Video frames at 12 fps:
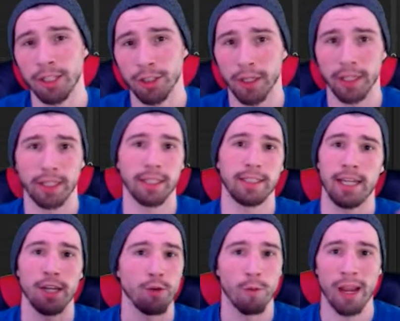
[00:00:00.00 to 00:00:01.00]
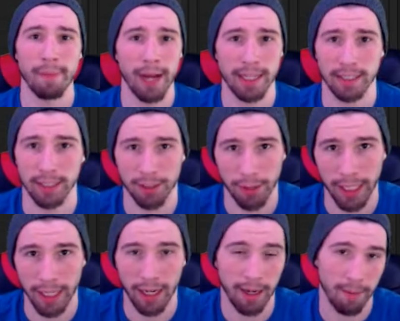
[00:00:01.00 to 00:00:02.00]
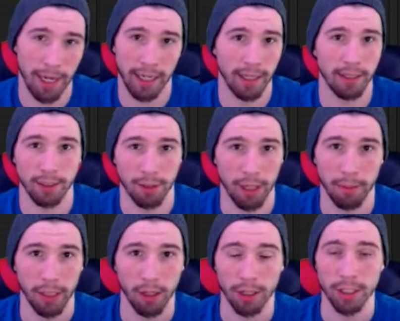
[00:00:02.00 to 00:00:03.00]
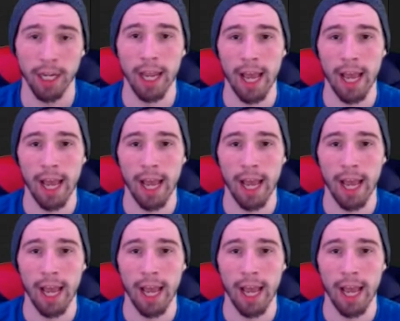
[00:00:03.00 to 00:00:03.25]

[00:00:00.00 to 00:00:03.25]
you can continue way past the screen and make it incredibly large.